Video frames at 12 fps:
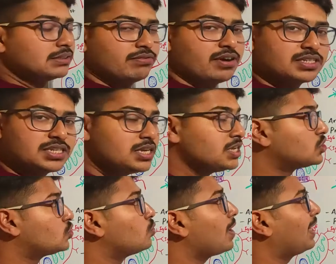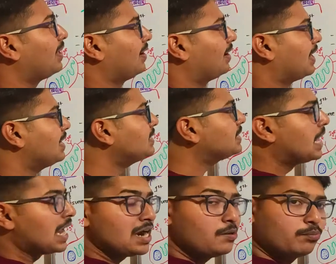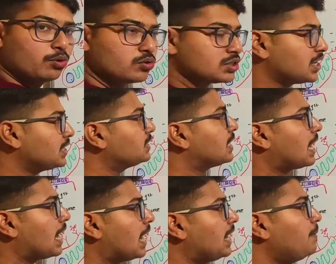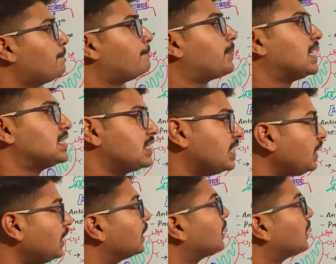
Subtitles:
function is to analyze and process and present